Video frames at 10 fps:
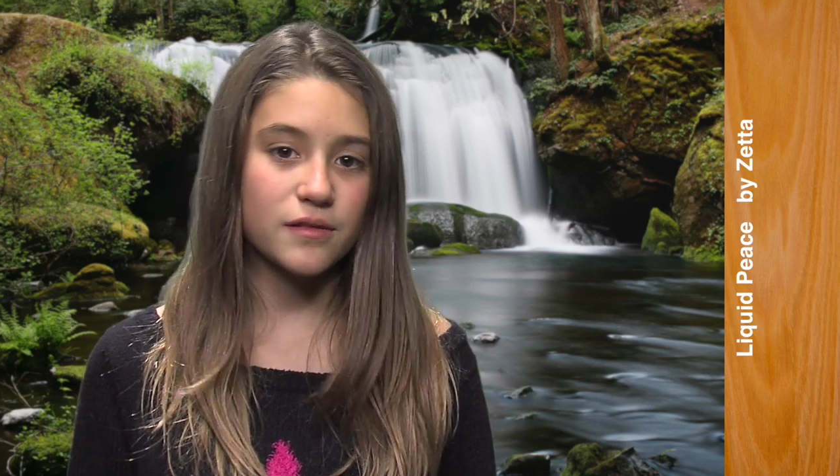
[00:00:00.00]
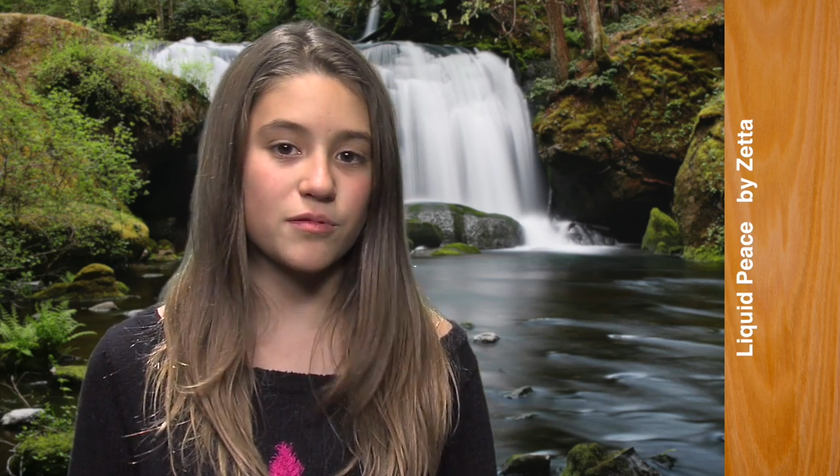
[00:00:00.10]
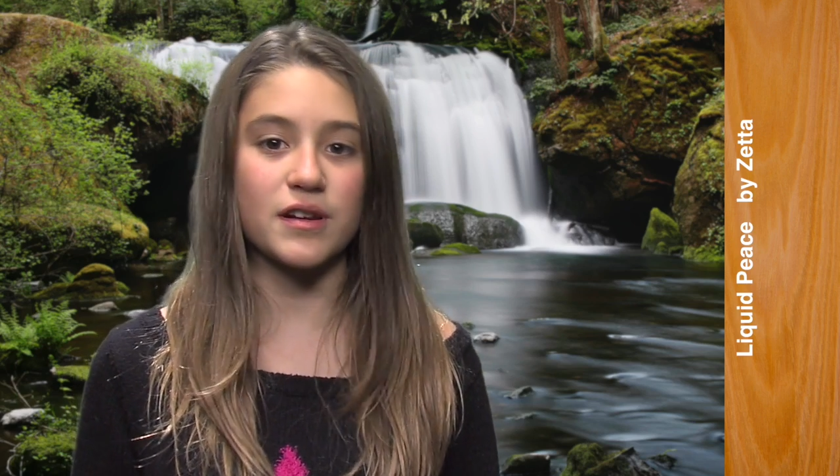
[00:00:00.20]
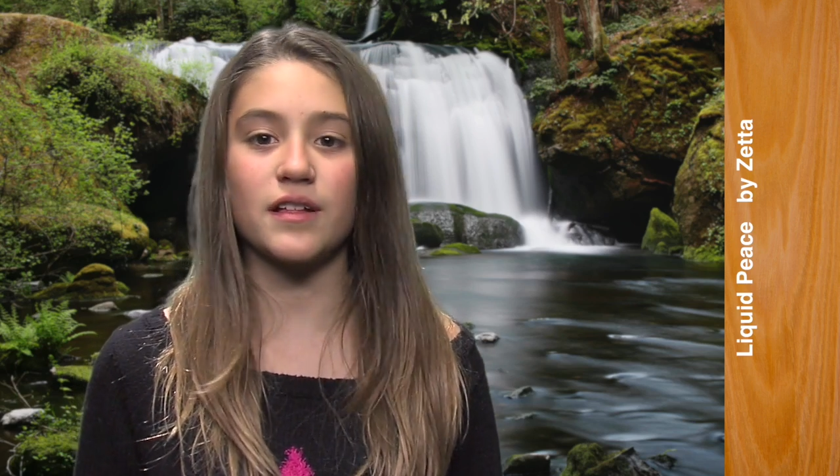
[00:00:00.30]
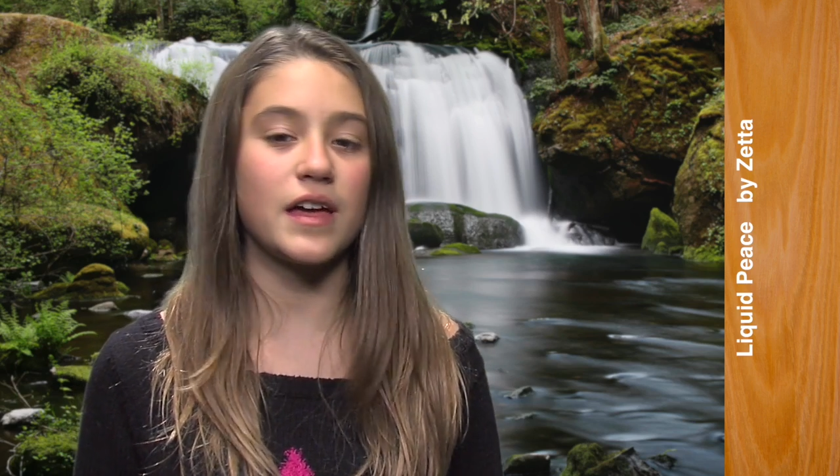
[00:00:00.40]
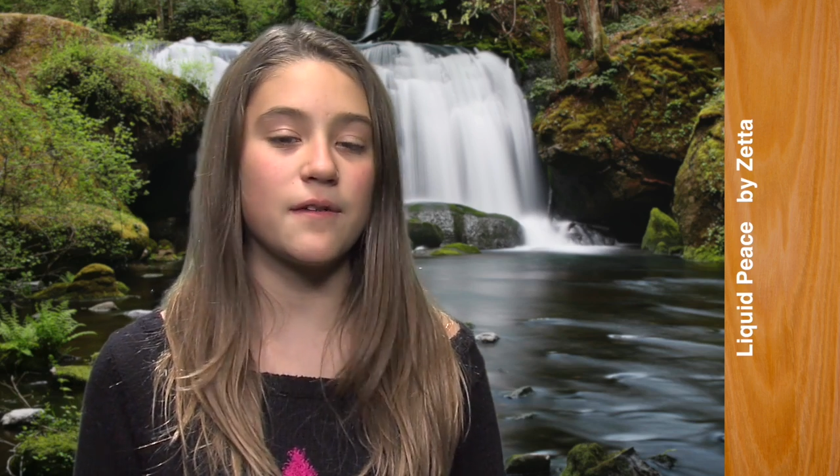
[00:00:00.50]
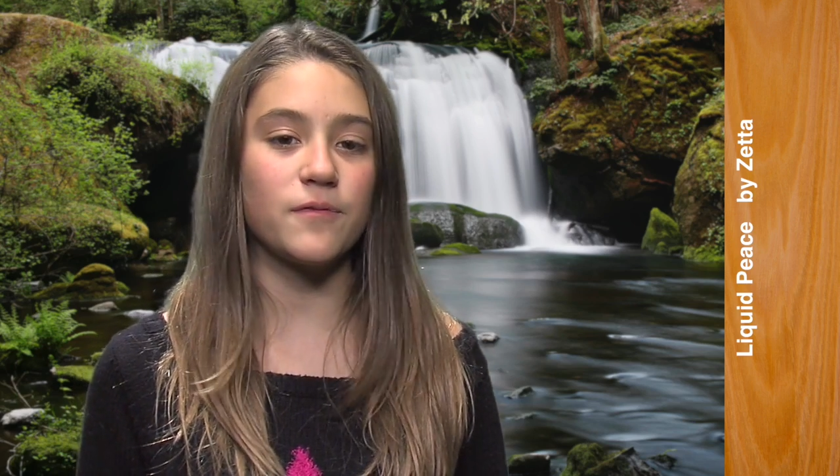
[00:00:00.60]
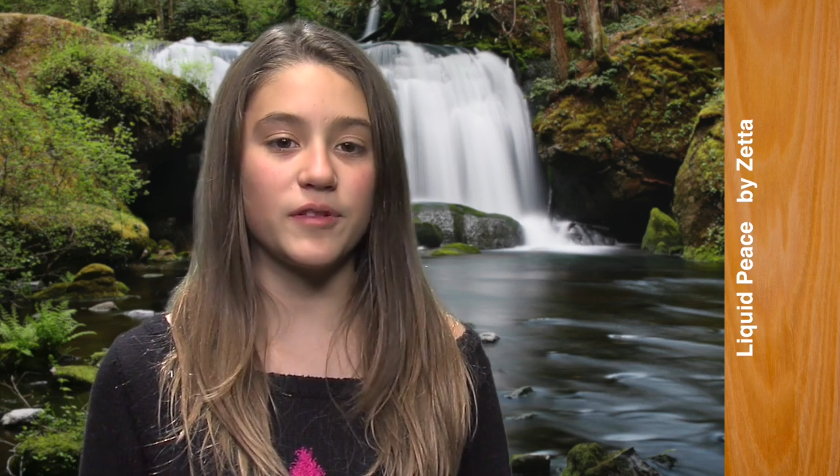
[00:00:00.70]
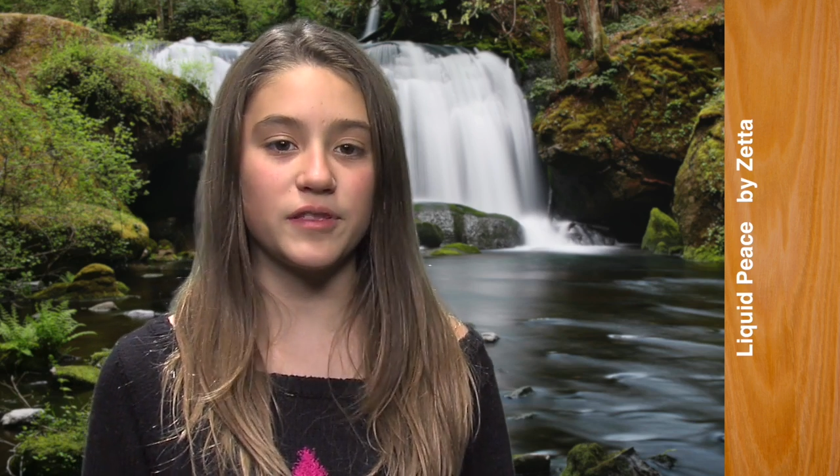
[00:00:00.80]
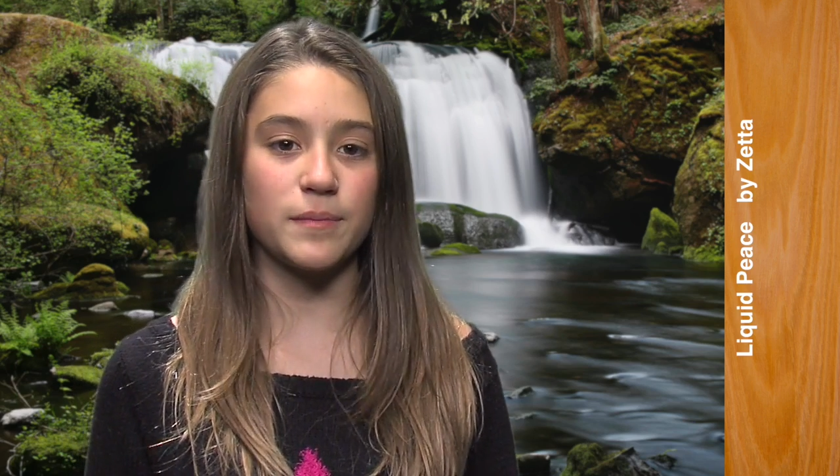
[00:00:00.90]
spreading
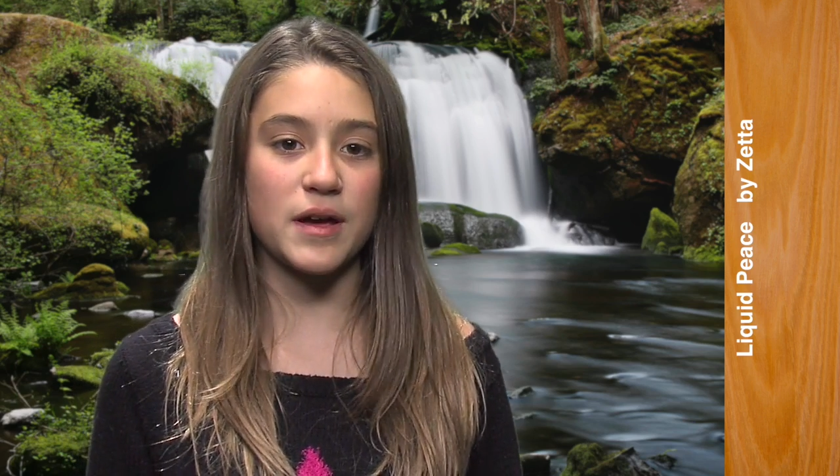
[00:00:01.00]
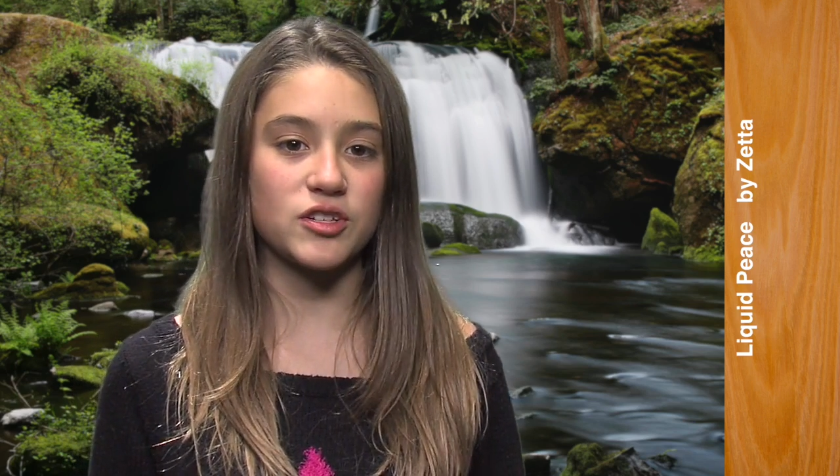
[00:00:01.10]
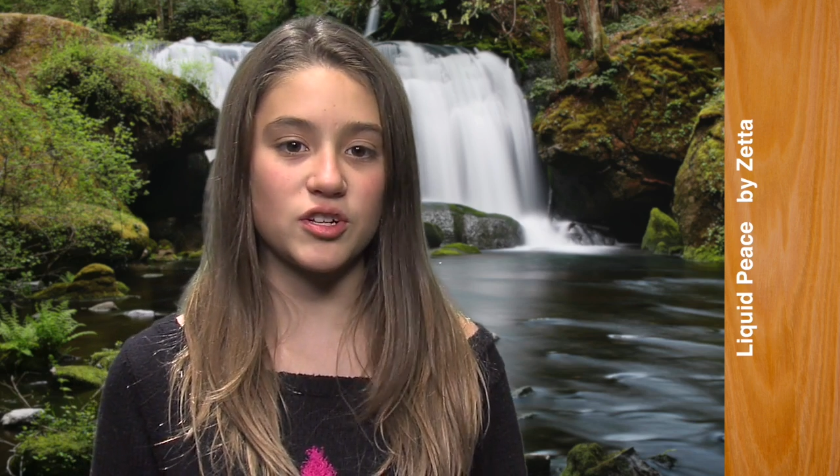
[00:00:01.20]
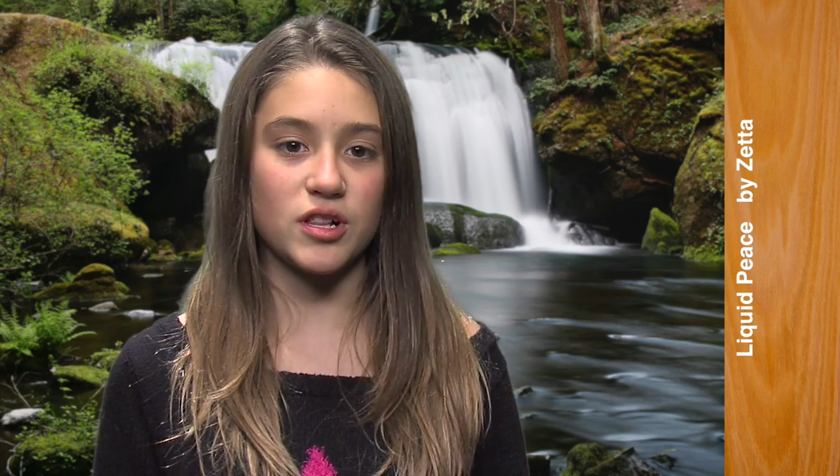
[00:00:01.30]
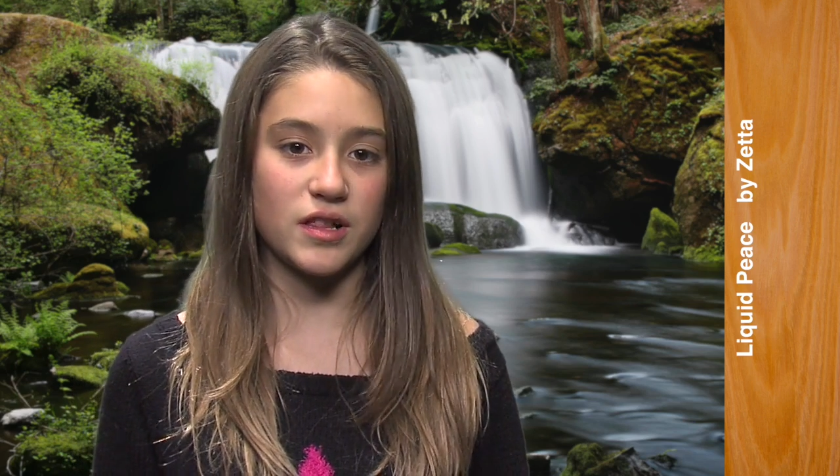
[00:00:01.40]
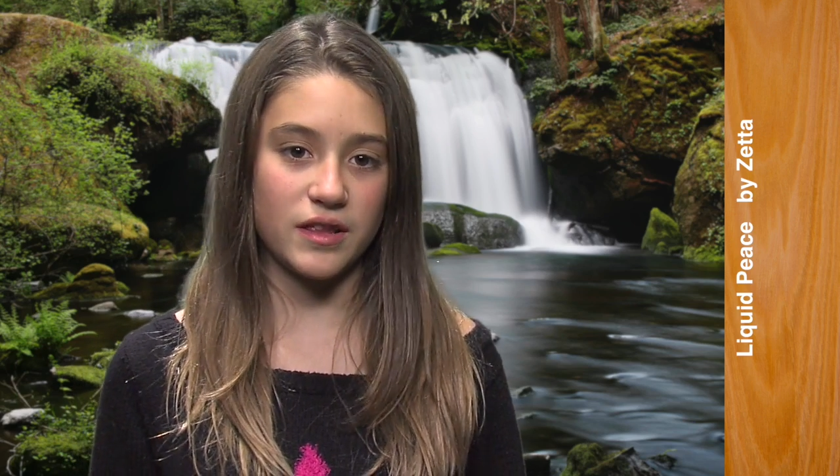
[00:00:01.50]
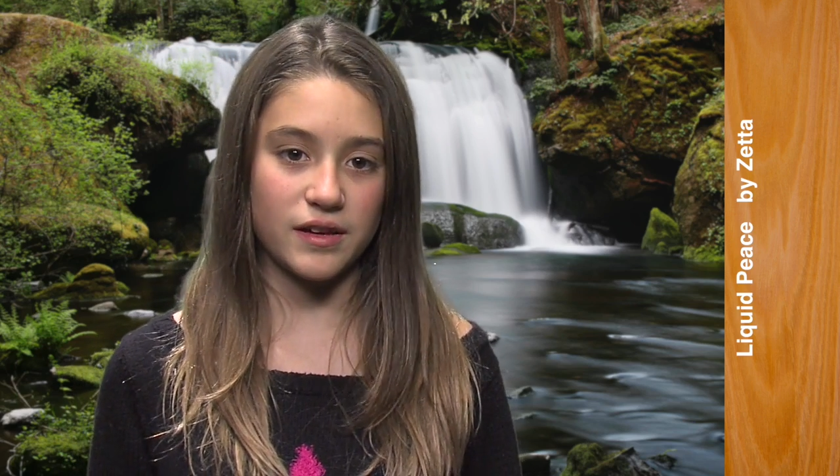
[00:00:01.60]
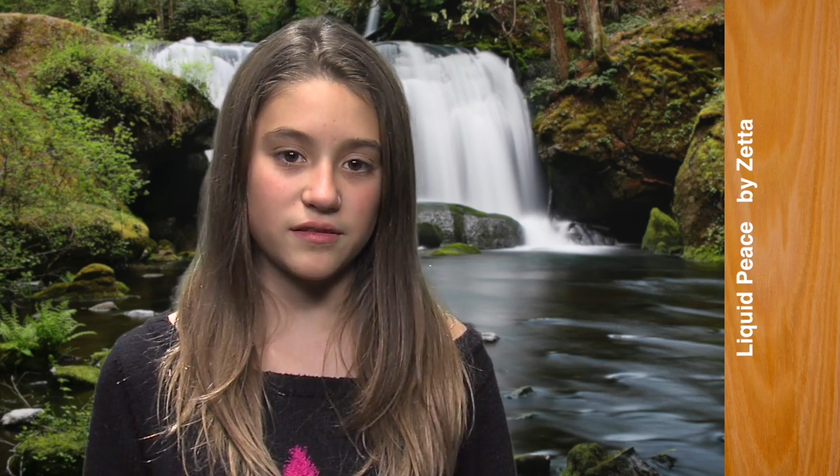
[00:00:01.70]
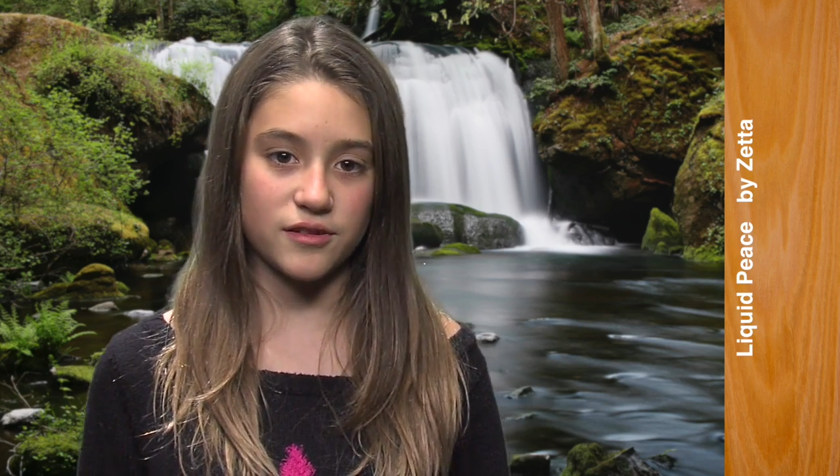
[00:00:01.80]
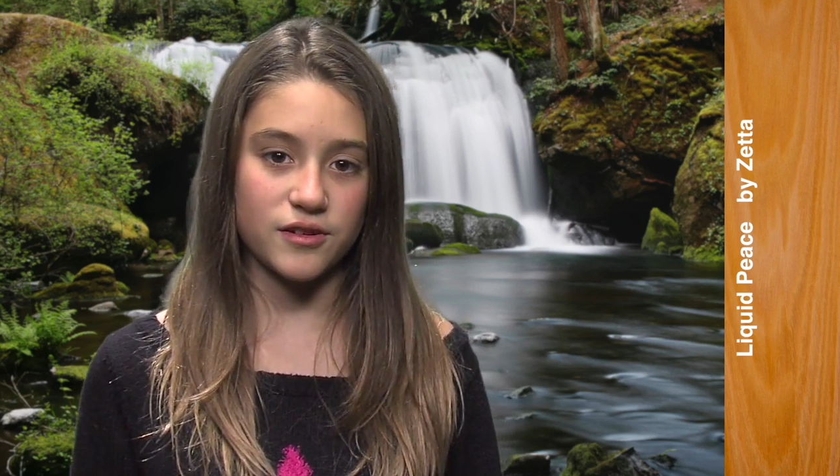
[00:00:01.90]
life with its magical
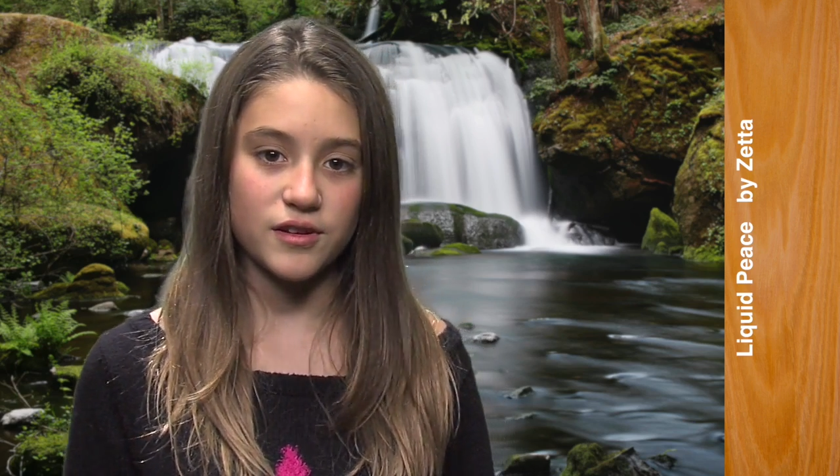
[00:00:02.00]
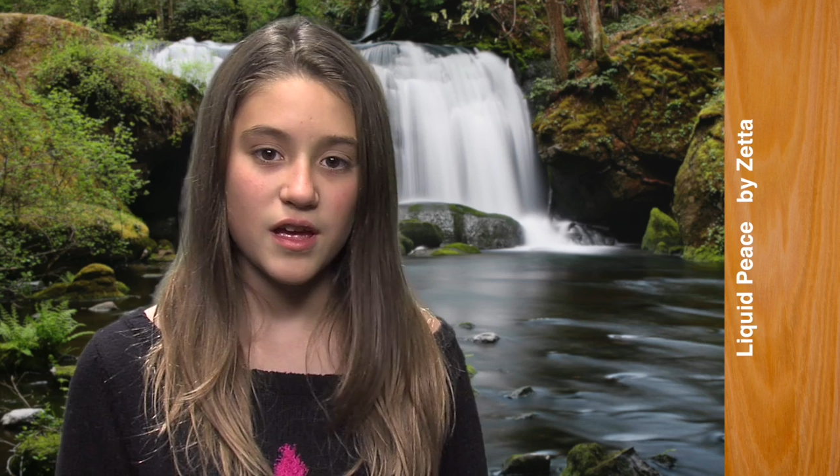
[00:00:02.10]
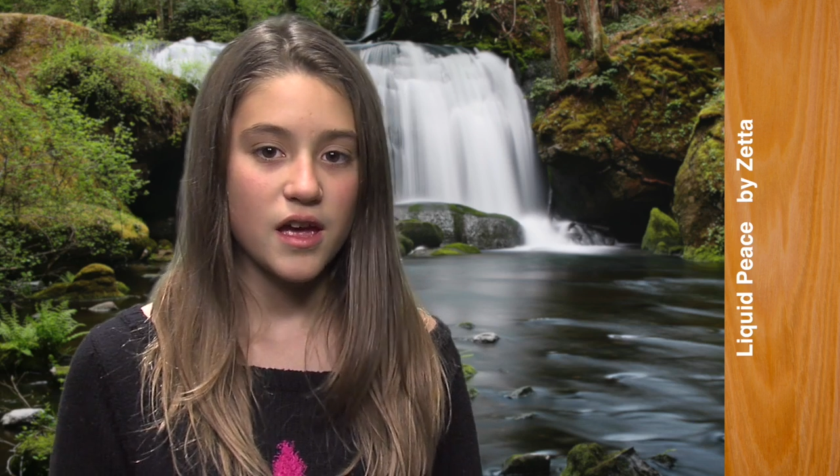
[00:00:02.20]
elixir,